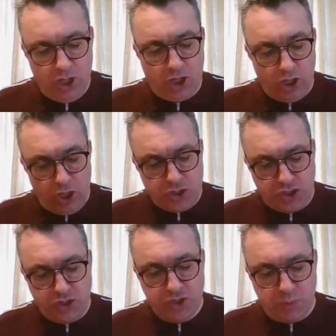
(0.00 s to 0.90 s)

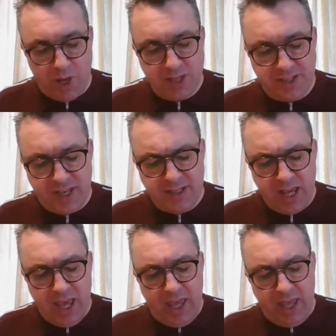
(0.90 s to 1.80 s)
Colossians 1 says
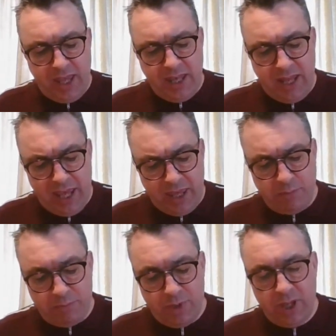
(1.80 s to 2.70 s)
in
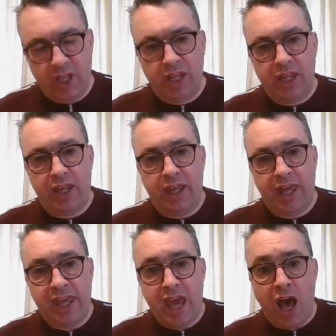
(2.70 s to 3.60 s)
him
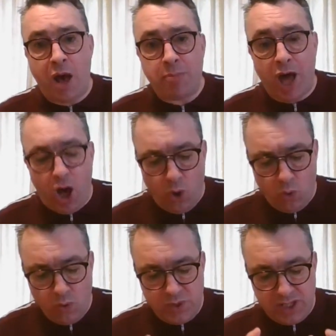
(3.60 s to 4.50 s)
he
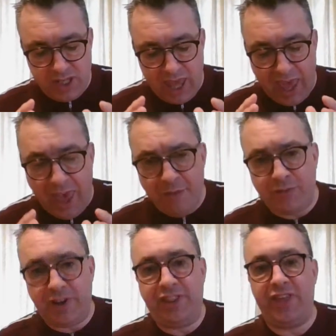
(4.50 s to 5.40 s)
upholds
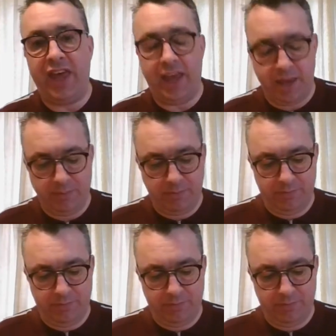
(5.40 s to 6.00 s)
everything.